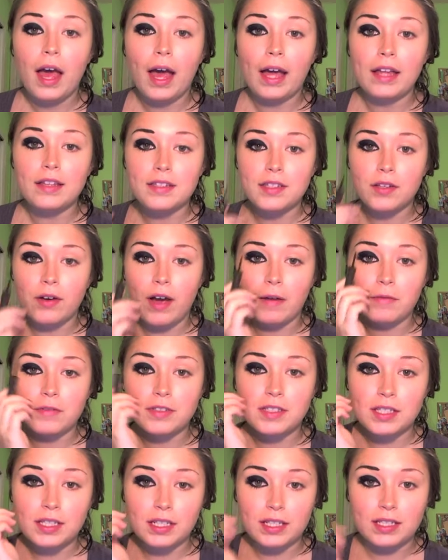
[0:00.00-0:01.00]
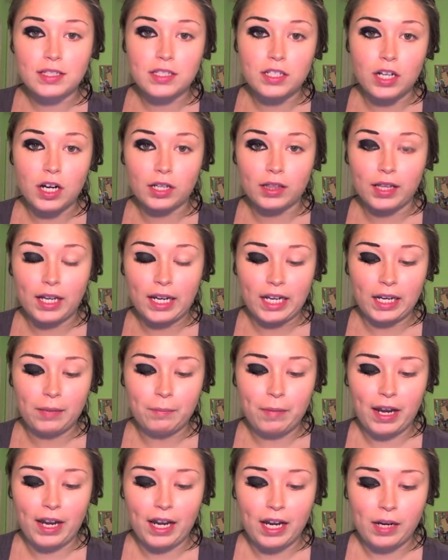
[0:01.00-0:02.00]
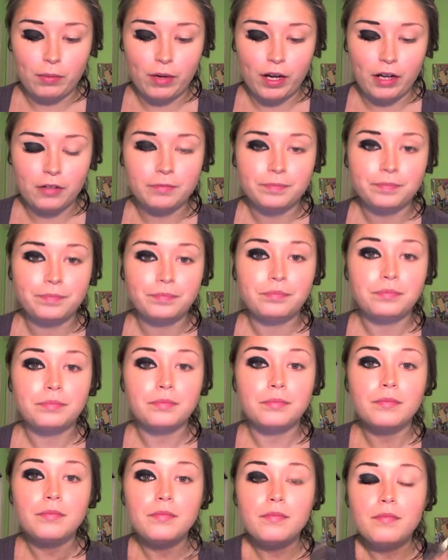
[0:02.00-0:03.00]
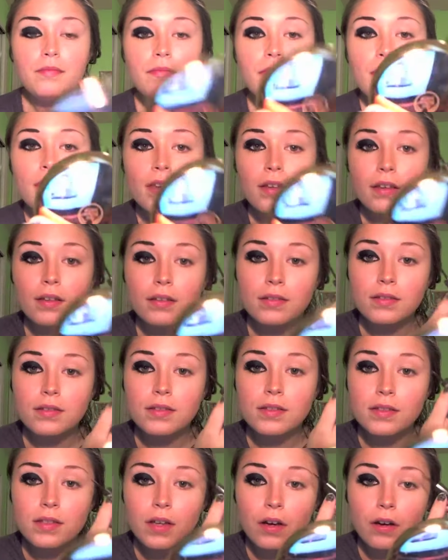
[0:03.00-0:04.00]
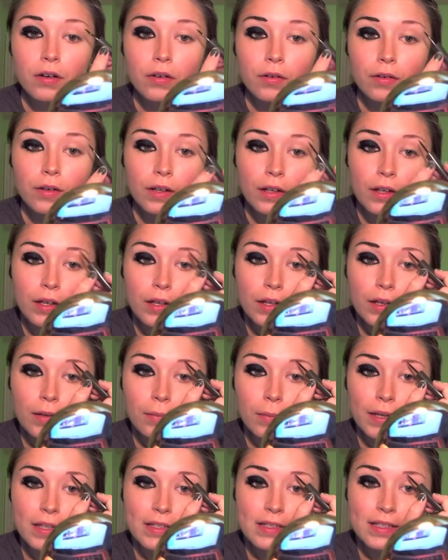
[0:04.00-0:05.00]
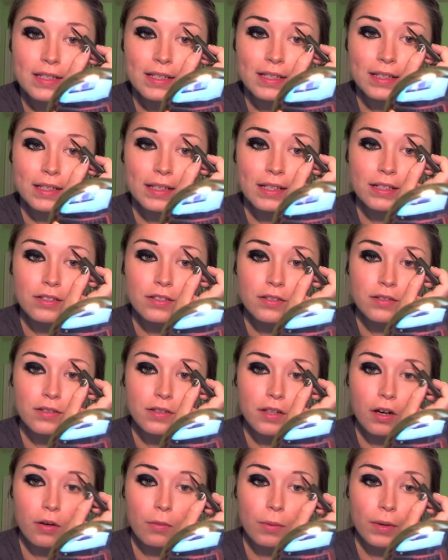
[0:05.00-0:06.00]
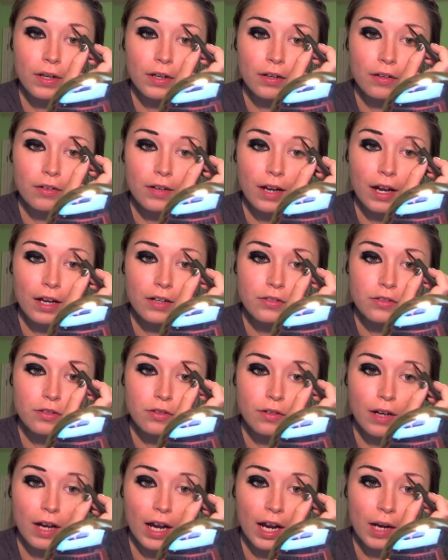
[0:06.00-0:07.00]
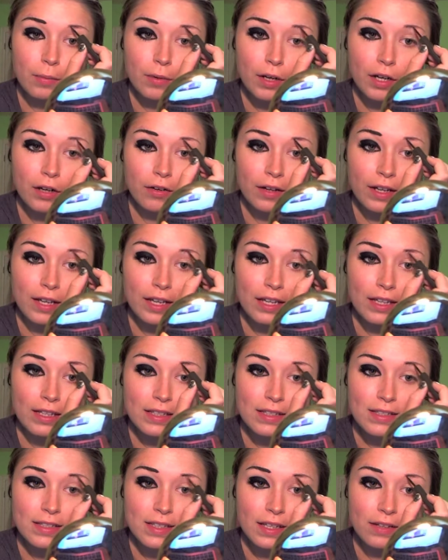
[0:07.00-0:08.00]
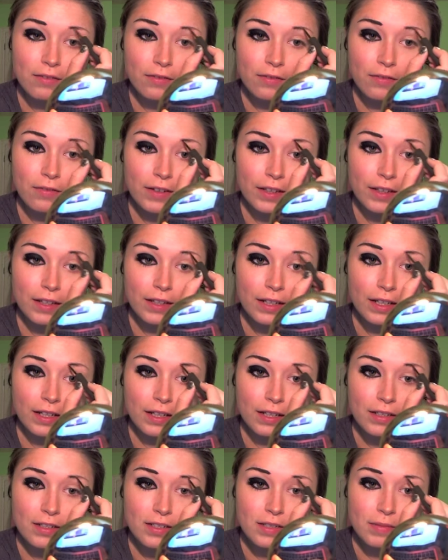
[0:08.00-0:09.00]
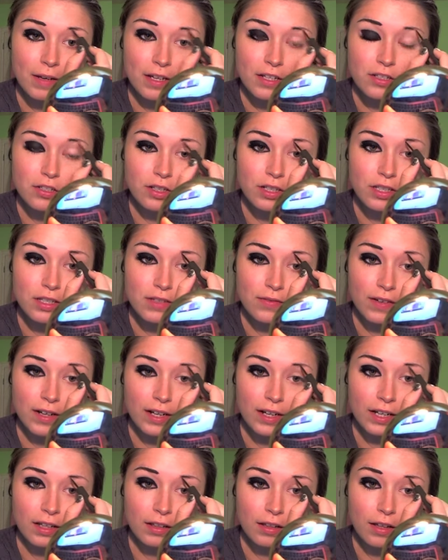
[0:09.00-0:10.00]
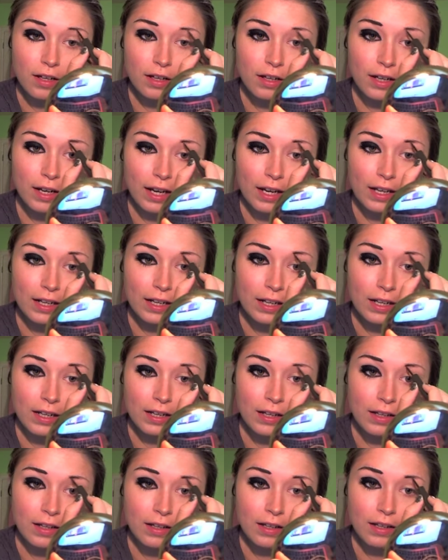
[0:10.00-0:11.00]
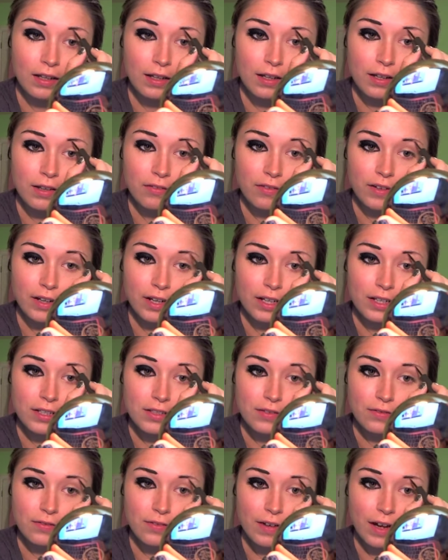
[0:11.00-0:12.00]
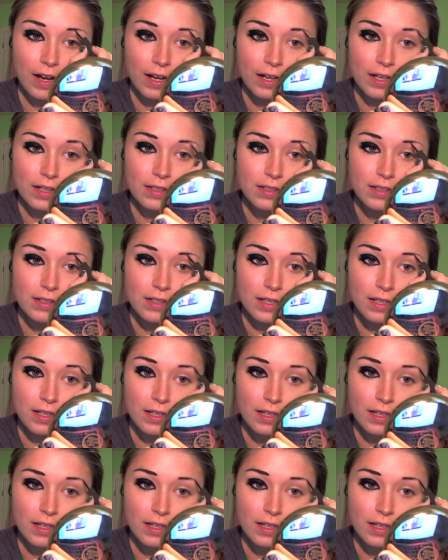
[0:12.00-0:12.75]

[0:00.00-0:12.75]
And so I'm just going to start lining my eyebrow. So basically just go where your natural eyebrow is and fill it in. Just make sure it's very elongated, very defined.